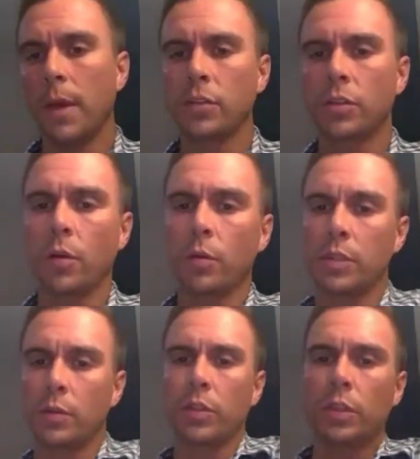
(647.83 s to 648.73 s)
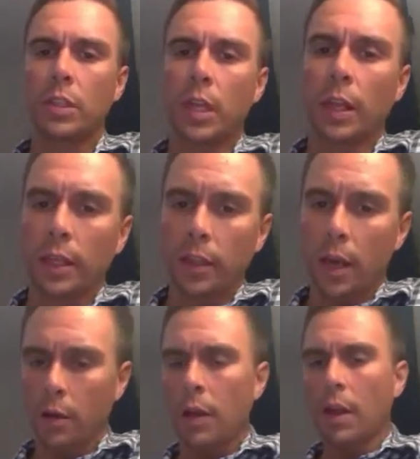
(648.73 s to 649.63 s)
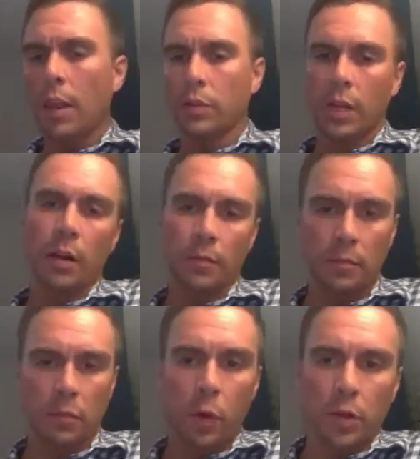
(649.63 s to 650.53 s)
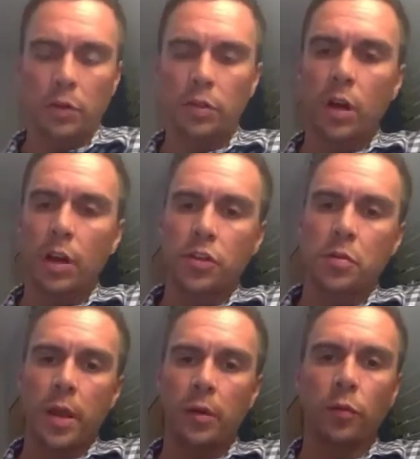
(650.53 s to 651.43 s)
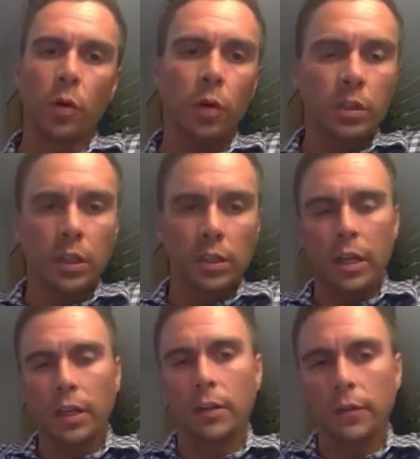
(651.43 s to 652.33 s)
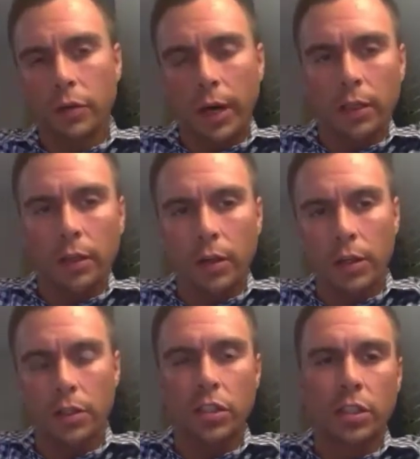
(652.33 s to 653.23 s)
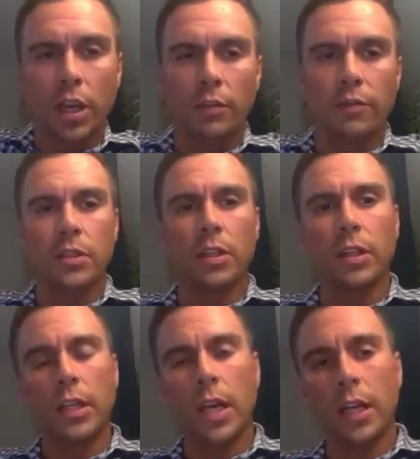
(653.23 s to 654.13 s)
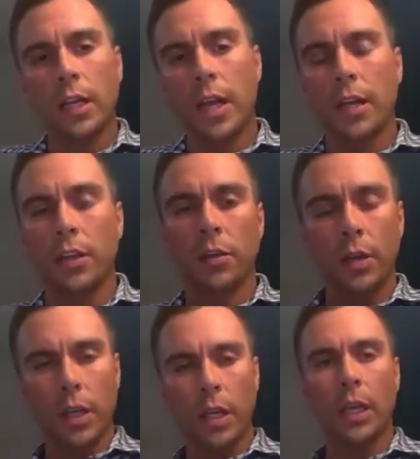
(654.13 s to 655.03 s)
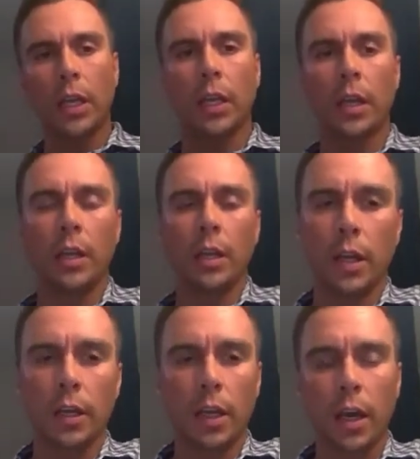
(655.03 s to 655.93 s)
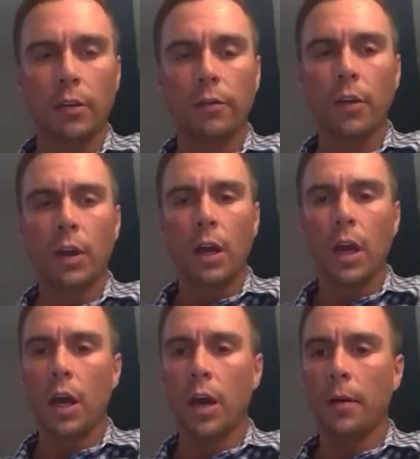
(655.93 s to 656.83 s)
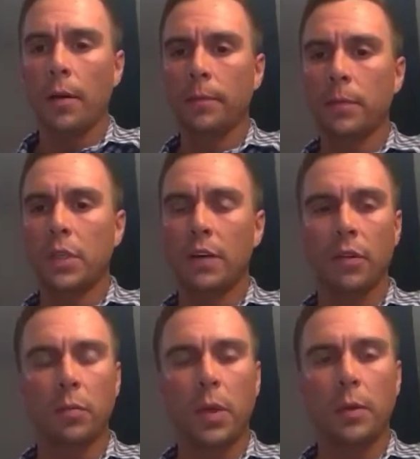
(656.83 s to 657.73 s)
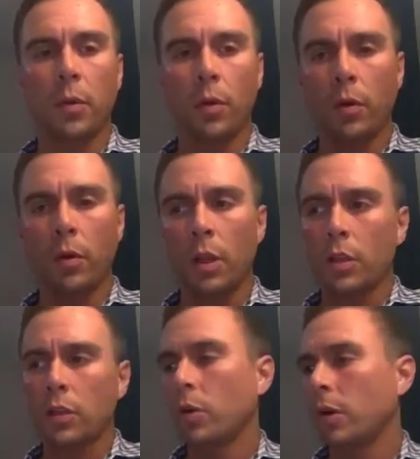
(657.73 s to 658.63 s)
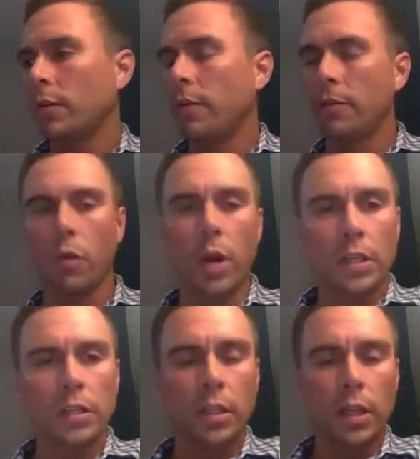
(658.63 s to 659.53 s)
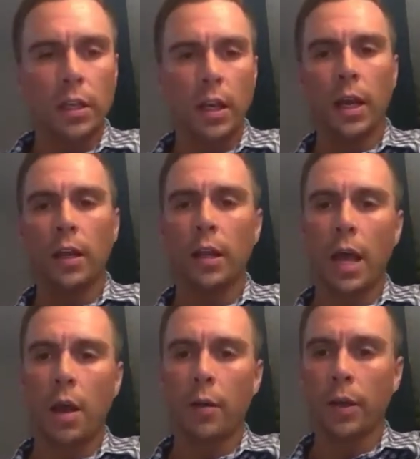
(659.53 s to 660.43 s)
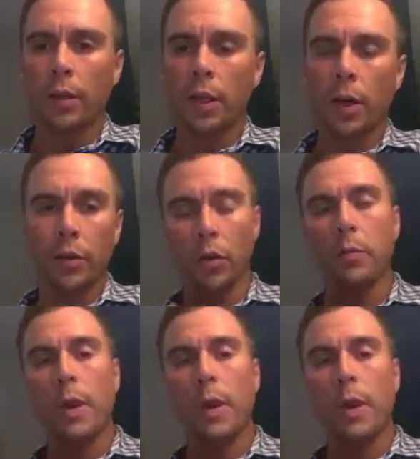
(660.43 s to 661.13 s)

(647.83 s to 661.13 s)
so would you say like that was kind of what you saw as your main role as executive director, is just kind of facilitating that unity and kind of giving people sort of a voice and allowing your